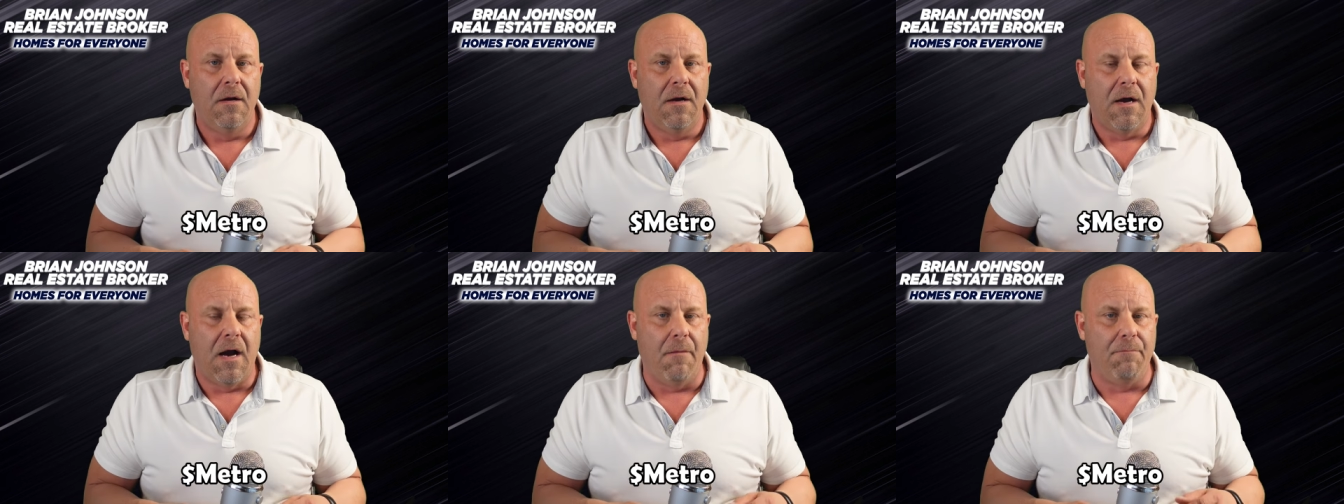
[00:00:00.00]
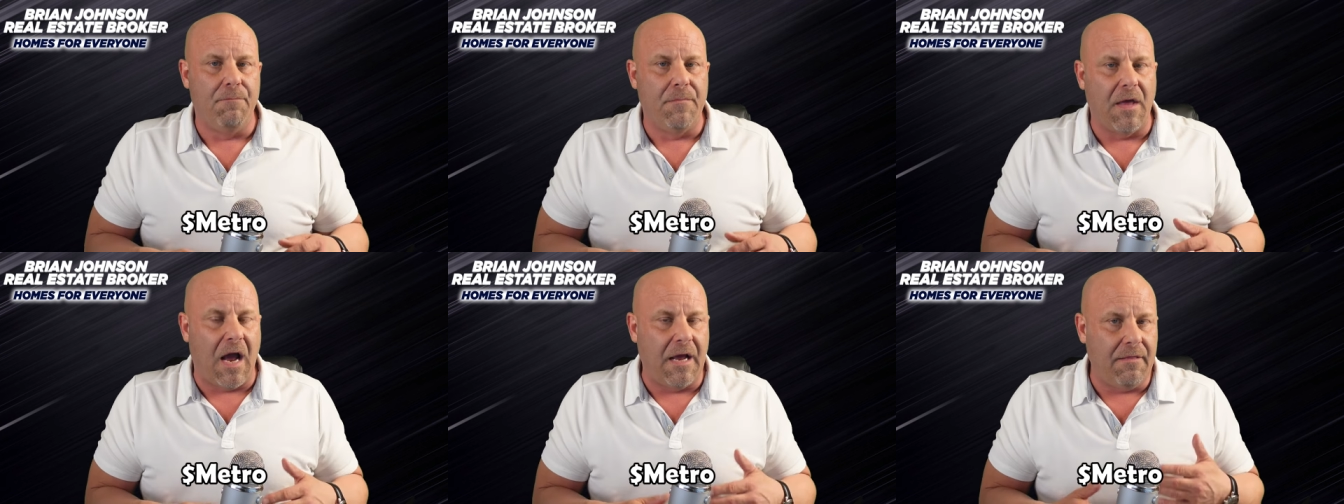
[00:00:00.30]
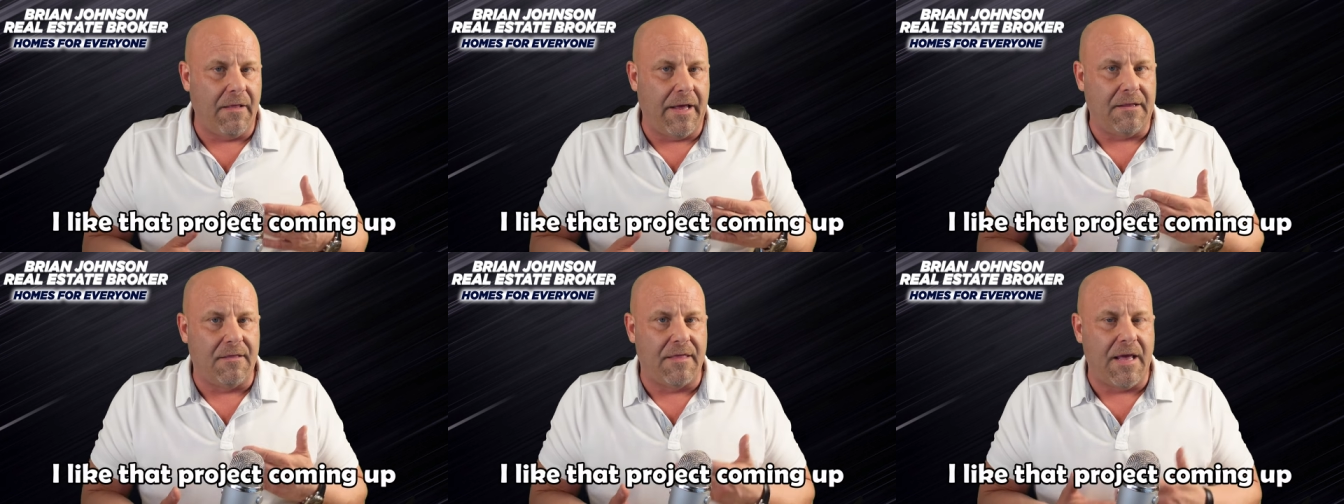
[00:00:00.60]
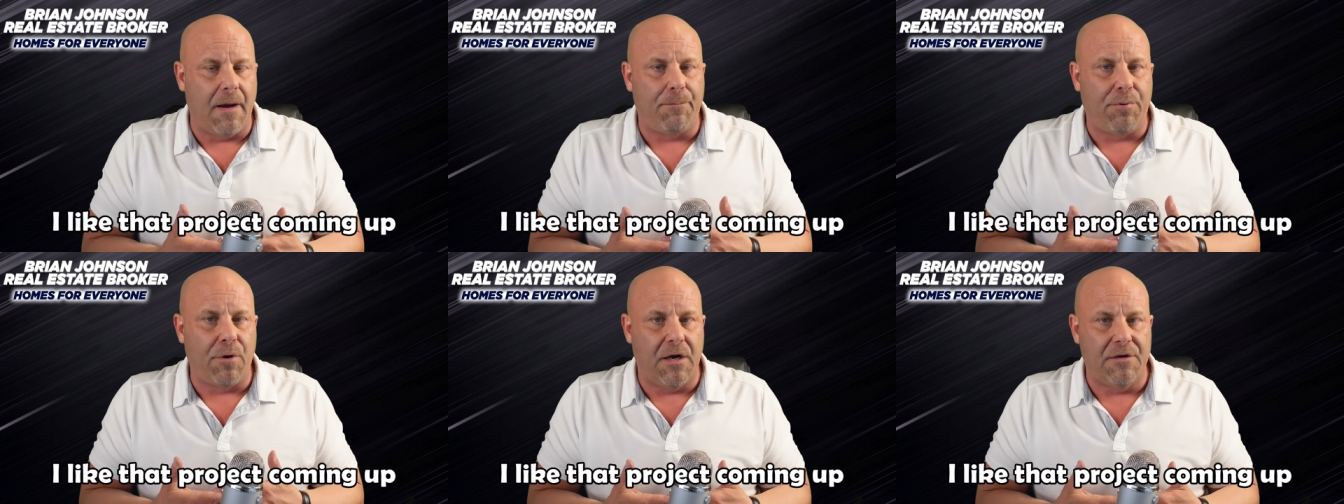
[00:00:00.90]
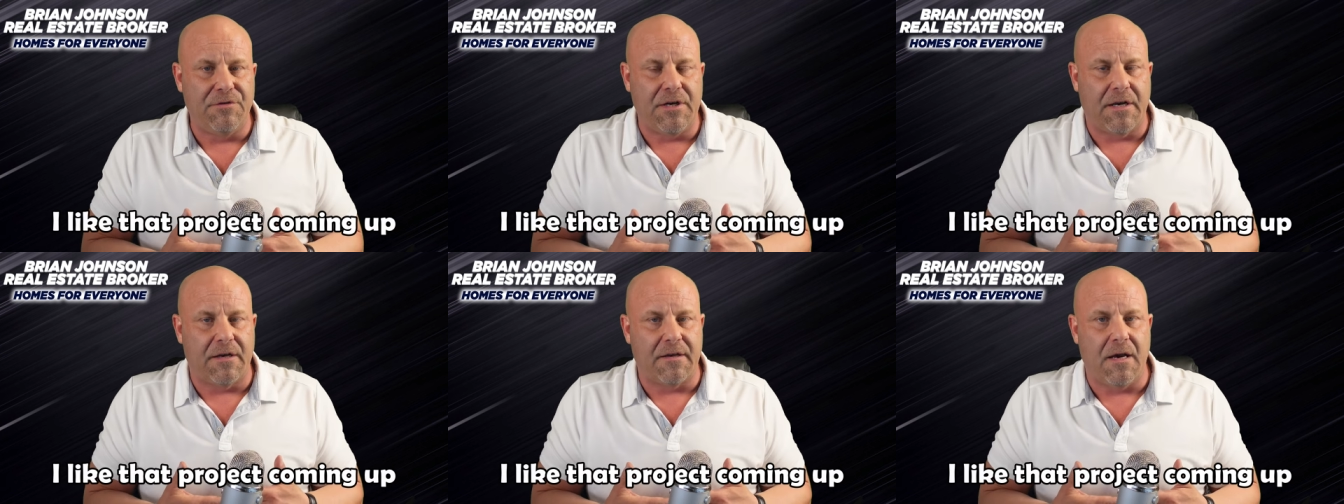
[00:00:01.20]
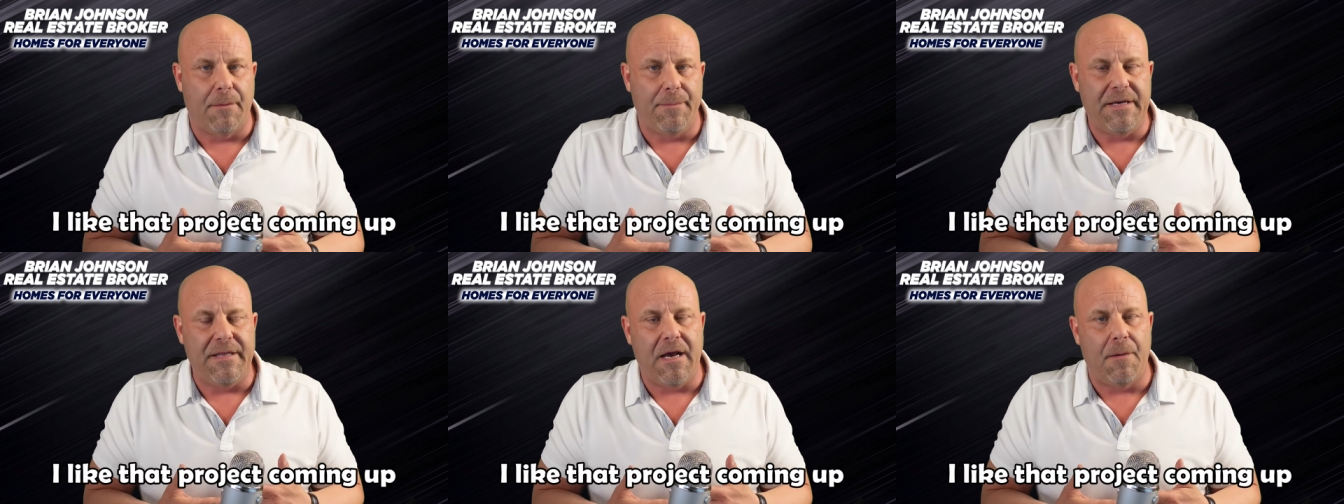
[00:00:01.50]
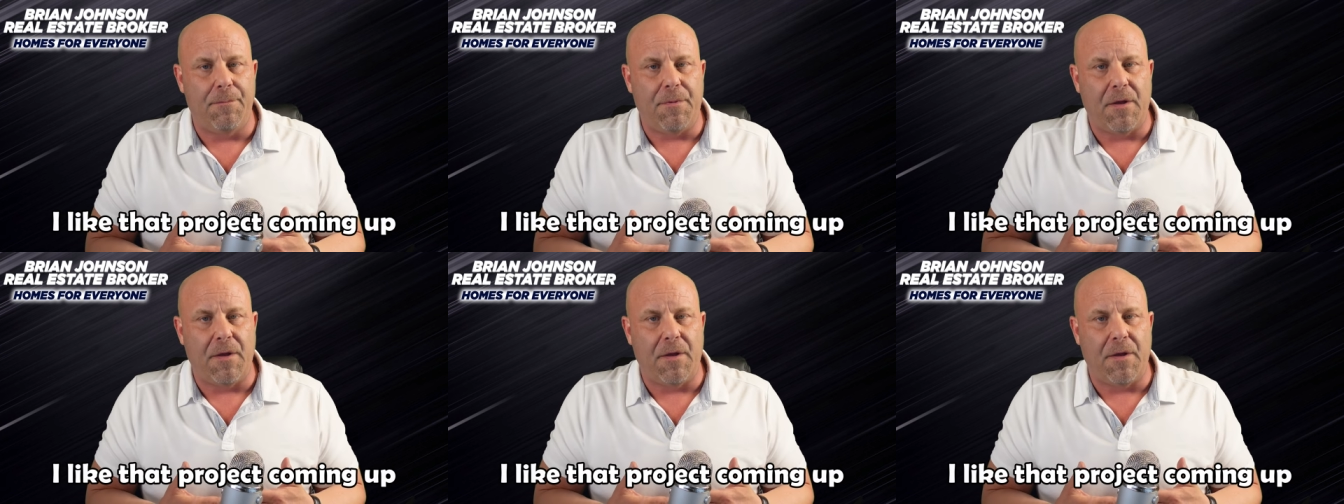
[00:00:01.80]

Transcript: Um, I like that project coming up.